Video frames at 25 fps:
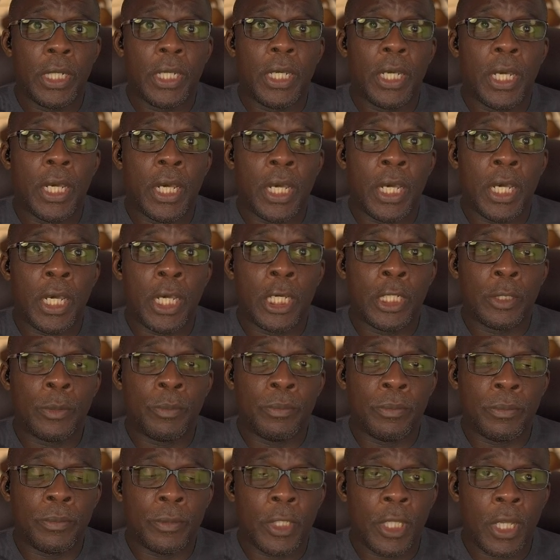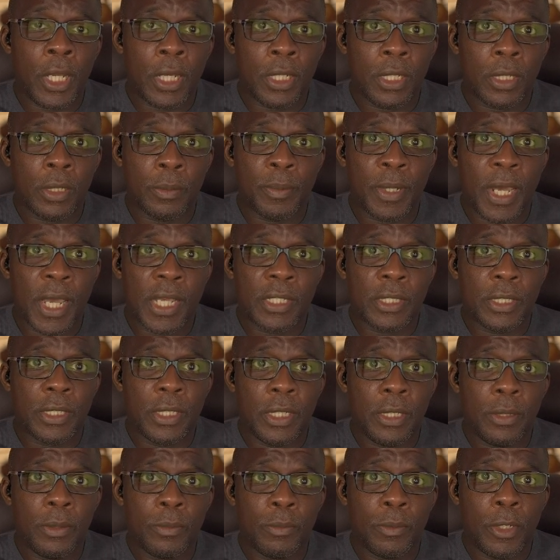lung
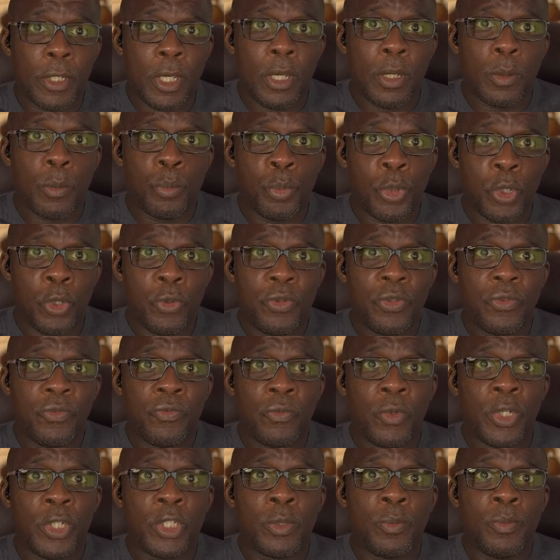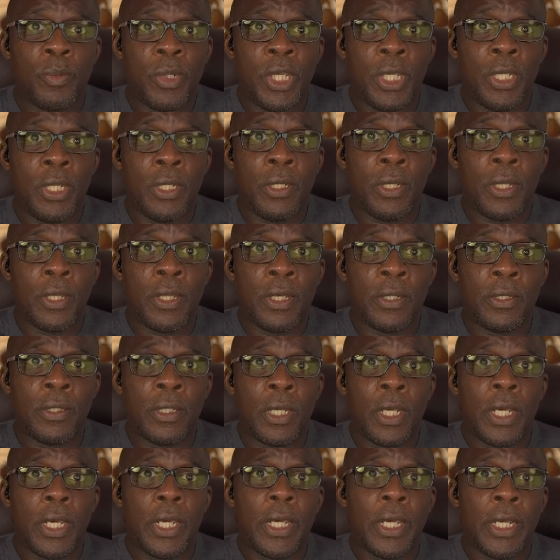capacity, both of which mean that
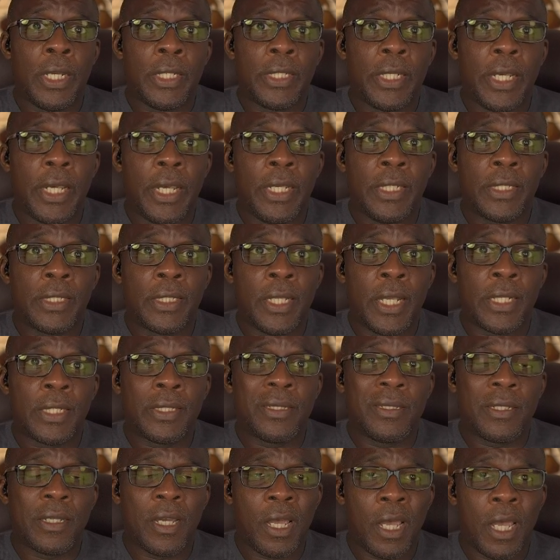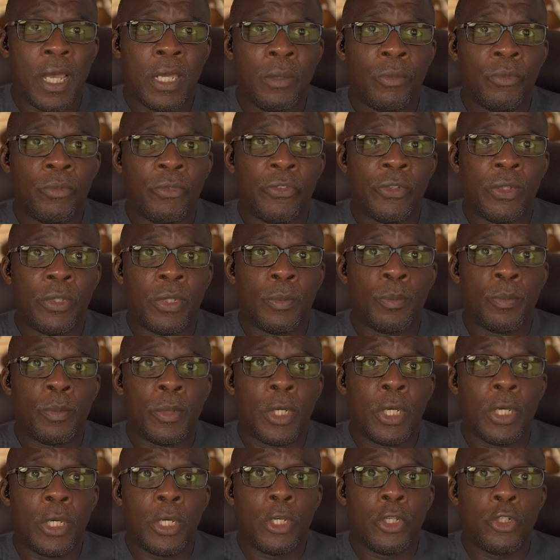it takes less time for them
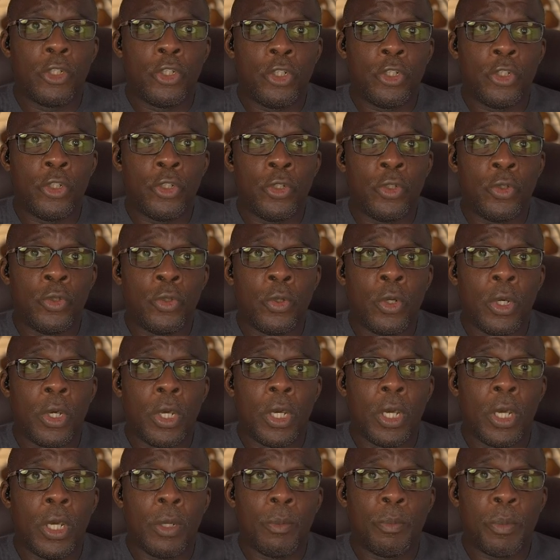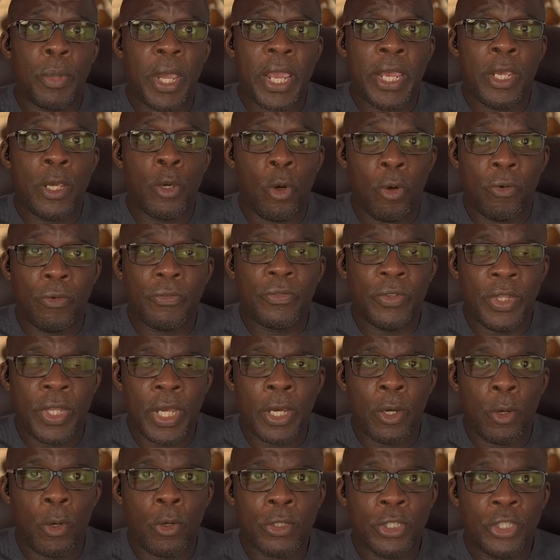to pay off their
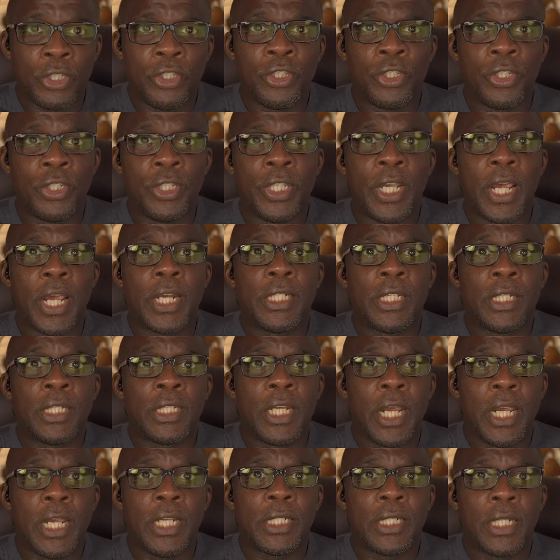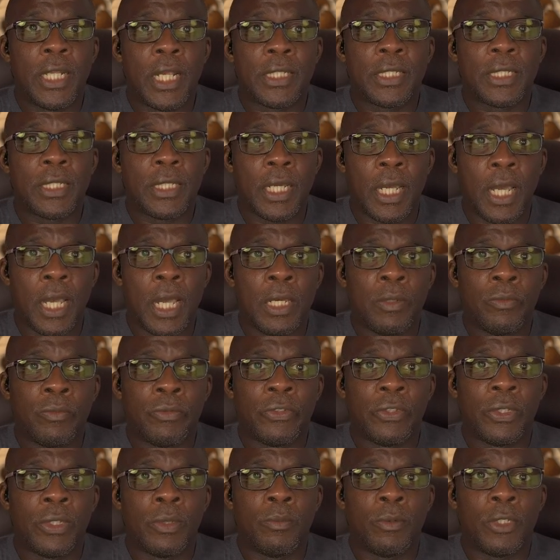oxygen debt. It takes less time for
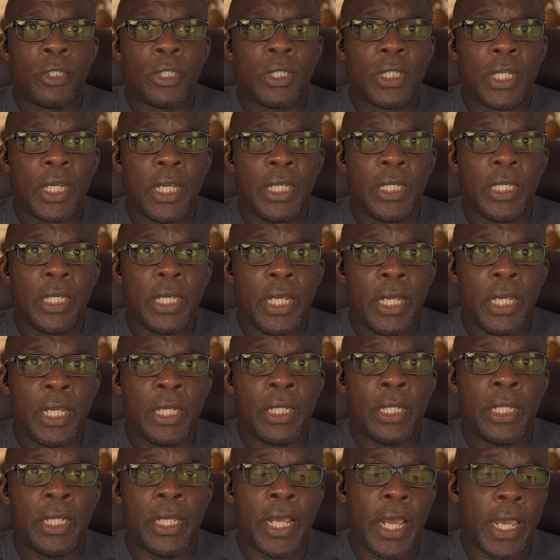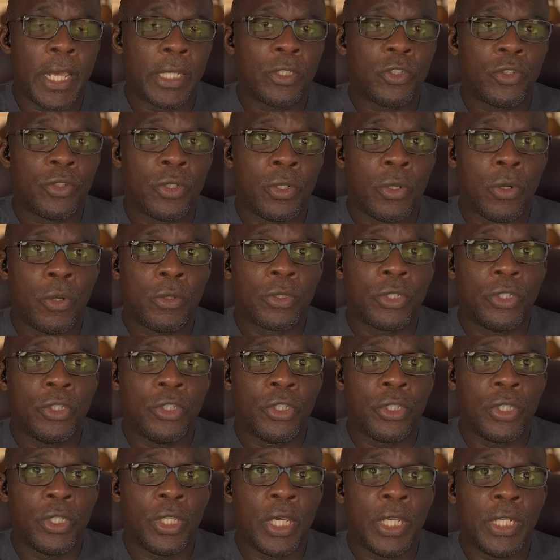them to take in the extra
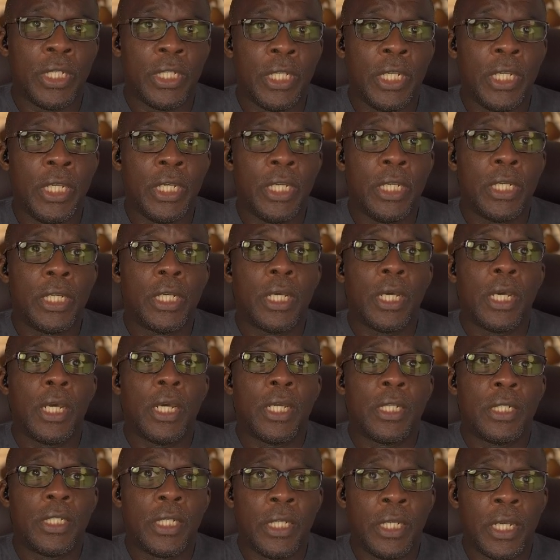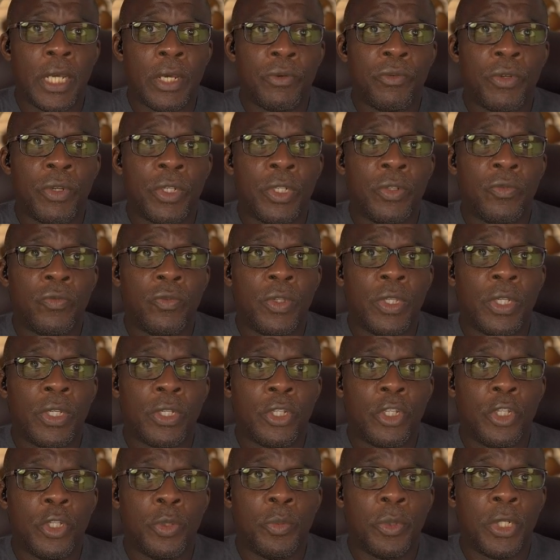oxygen they need to get rid of the
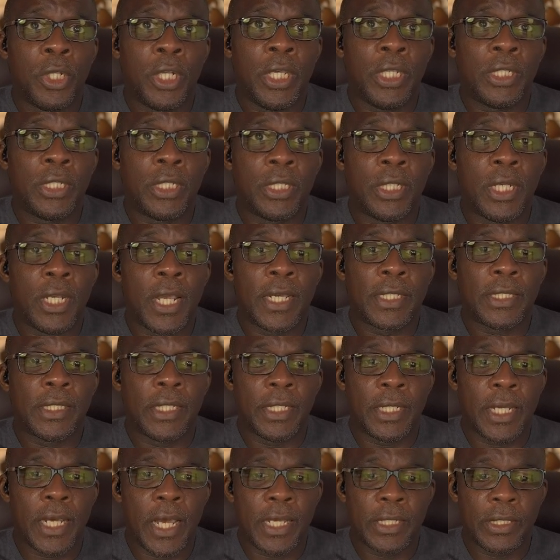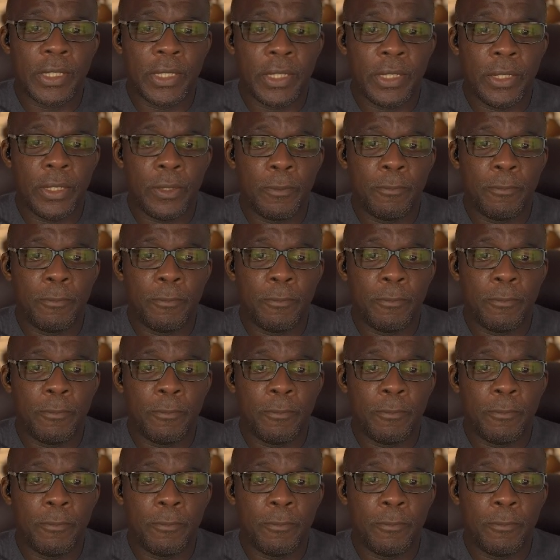accumulated lactic acid.